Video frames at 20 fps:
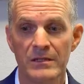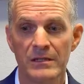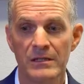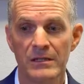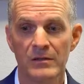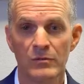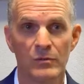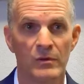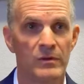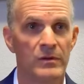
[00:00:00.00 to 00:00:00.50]

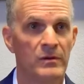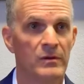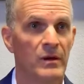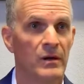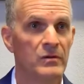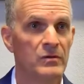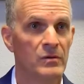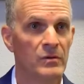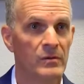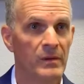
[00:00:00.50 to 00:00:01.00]
dealing with the
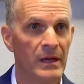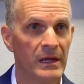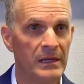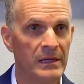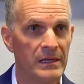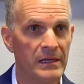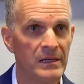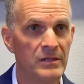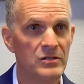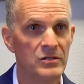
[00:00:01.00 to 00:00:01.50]

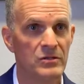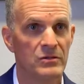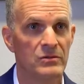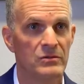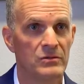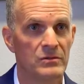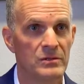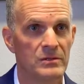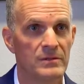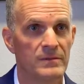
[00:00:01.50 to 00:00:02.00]
underlying
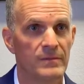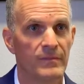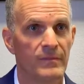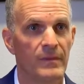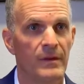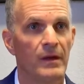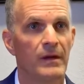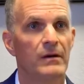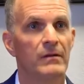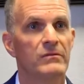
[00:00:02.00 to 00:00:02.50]
issues
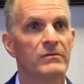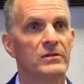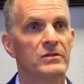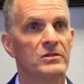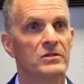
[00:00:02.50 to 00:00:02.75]
of the